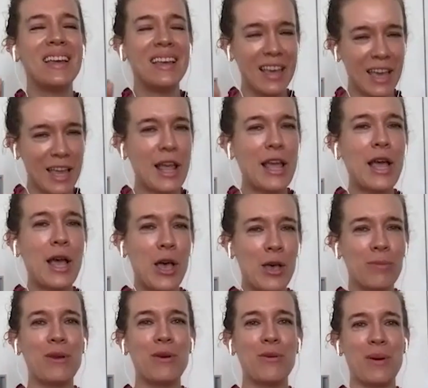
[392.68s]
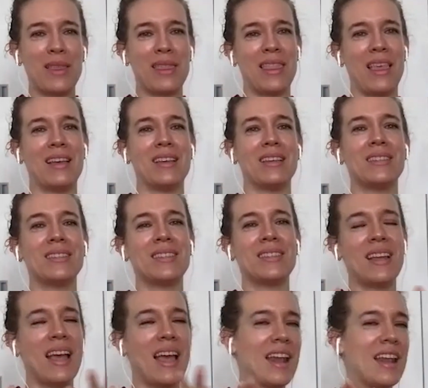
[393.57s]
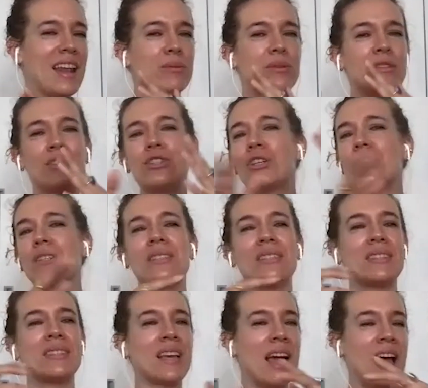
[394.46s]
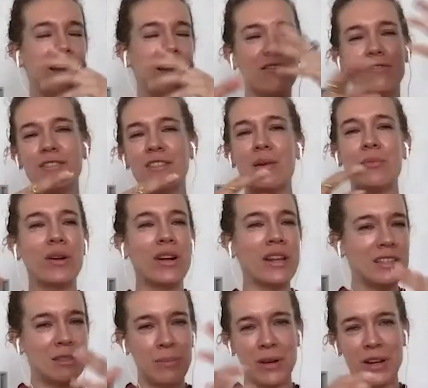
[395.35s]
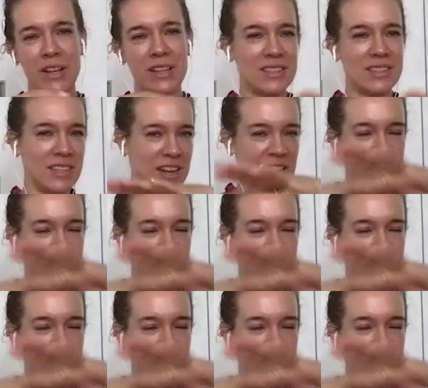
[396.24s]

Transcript: can I help you with this? And it was just kind of someone experiencing it